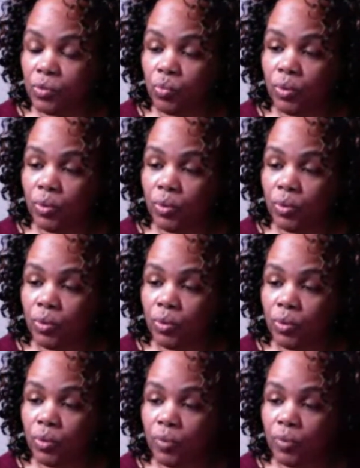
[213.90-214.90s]
when we're
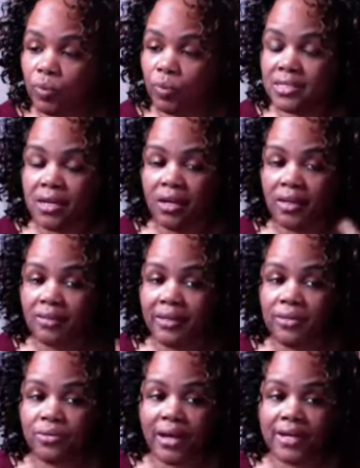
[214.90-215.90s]
doing this, and
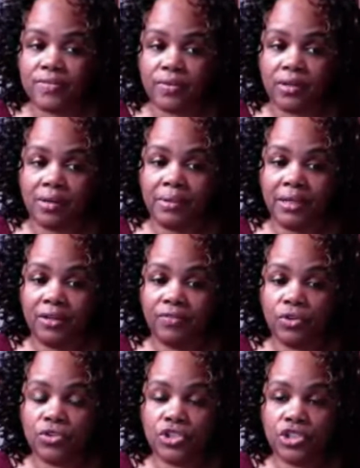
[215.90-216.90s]
thank you guys for coming in.
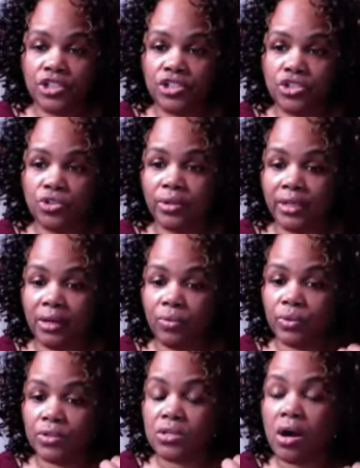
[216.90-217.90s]
If you're just
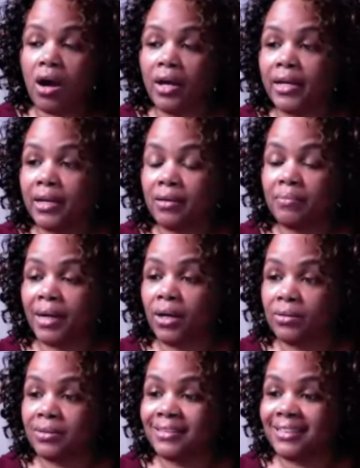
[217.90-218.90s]
joining, we're talking
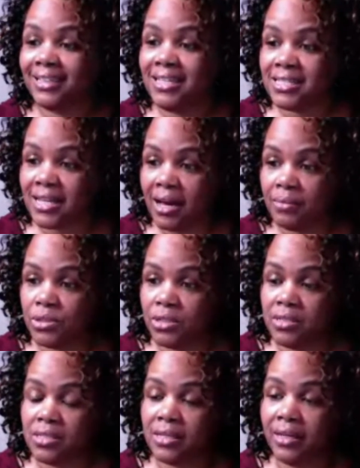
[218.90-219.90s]
about lease
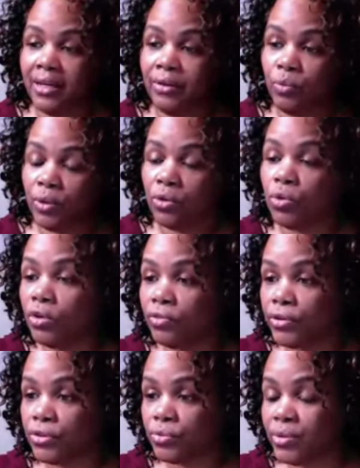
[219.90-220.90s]
options, and we're going
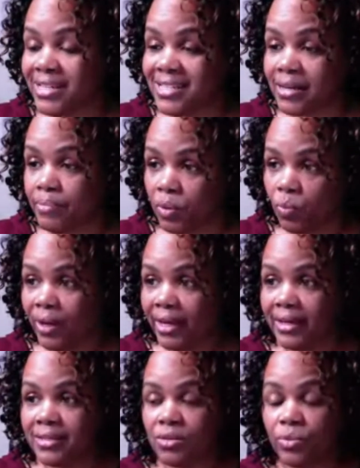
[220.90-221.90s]
over 3 different
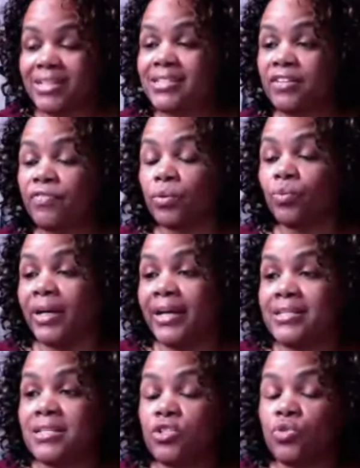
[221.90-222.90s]
ways
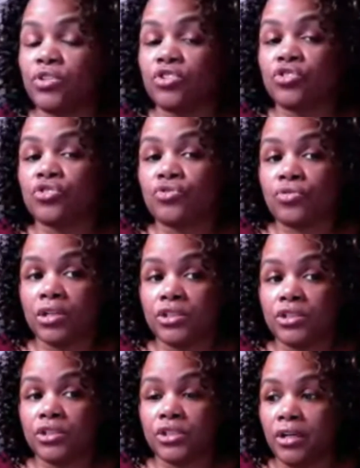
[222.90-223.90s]
that you can
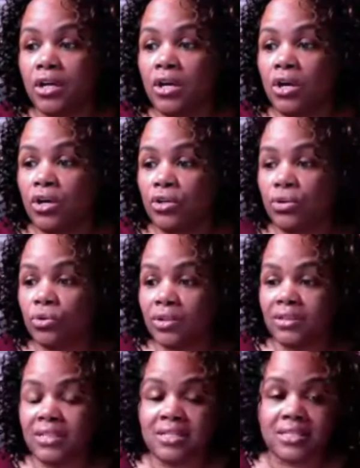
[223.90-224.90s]
structure
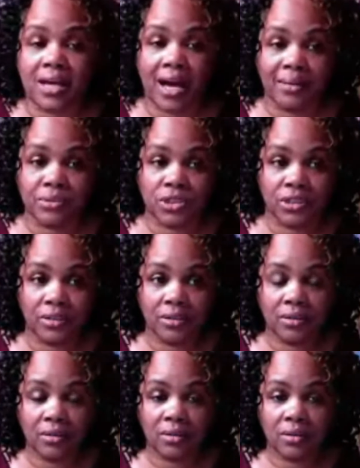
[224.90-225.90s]
your lease
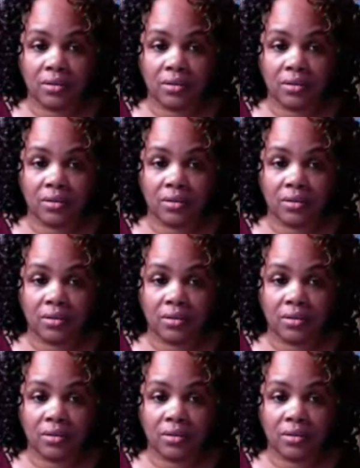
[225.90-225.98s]
option